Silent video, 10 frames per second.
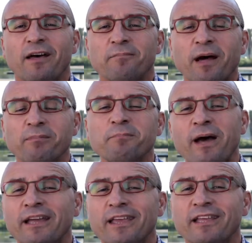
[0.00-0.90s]
Melbourne
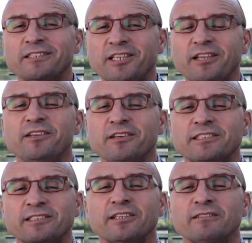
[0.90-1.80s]
market
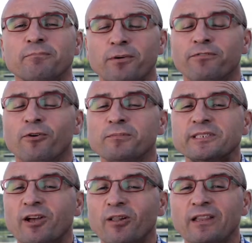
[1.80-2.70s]
continues to perform
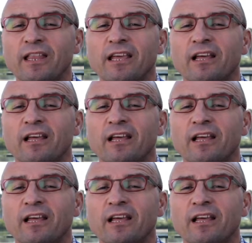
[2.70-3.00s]
solidly.